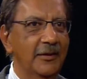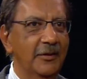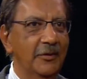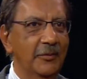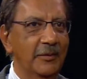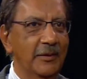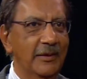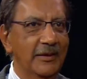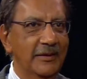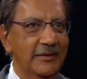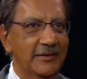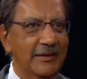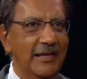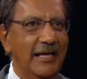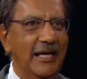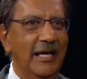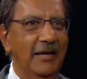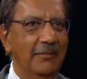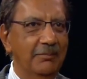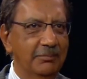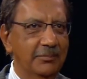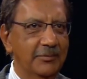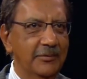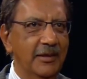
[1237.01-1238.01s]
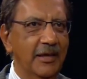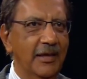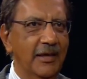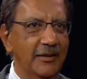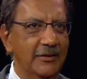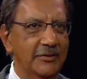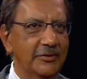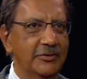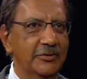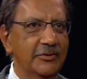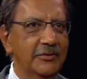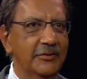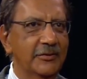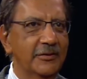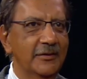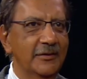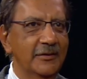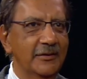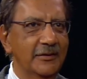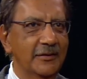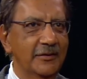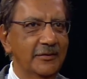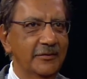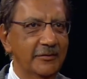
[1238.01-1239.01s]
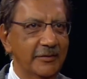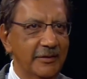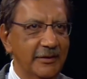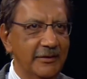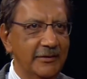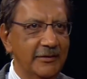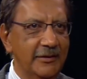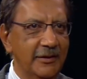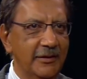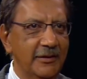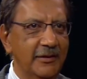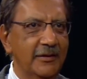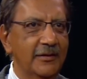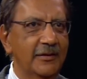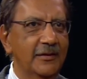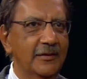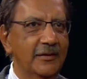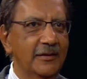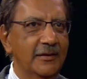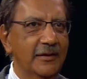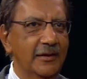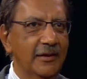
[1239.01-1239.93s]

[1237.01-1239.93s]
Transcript: with a top-notch retail